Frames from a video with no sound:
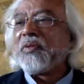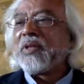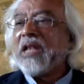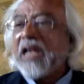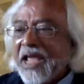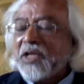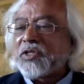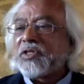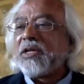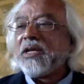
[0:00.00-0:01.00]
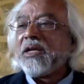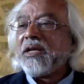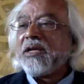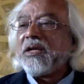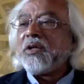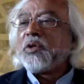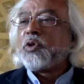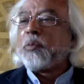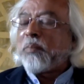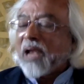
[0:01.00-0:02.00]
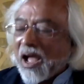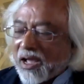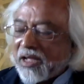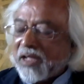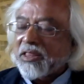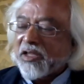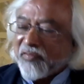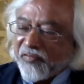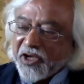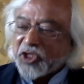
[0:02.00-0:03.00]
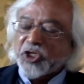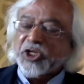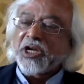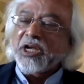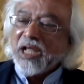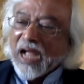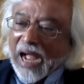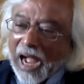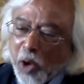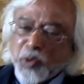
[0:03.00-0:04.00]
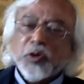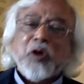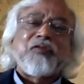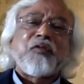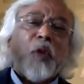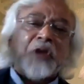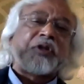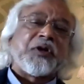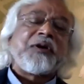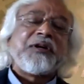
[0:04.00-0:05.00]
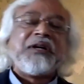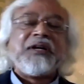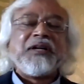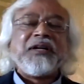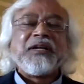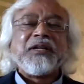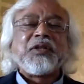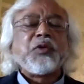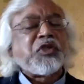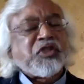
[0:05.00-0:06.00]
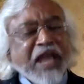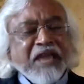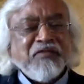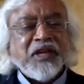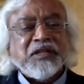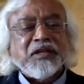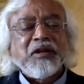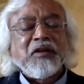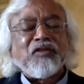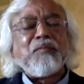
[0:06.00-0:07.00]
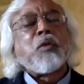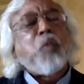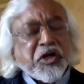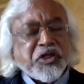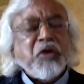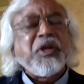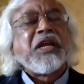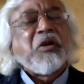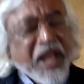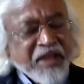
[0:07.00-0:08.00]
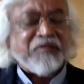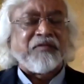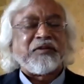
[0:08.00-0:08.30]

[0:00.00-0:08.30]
lakes, to pluck the fish out of water to save it from a watery grave.